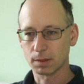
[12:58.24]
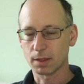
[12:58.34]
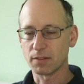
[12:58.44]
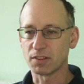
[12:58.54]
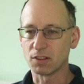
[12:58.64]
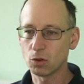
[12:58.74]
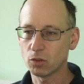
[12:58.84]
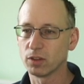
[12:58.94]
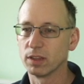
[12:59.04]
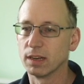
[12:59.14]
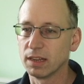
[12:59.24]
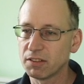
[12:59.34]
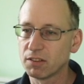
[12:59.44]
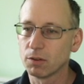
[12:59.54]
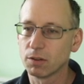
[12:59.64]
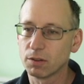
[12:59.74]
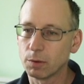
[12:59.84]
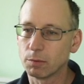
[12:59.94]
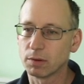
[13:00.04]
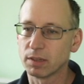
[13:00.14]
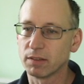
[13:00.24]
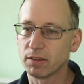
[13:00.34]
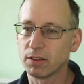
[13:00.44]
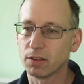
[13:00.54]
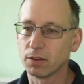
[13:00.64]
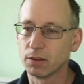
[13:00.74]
If it's not in the list, we want to continue.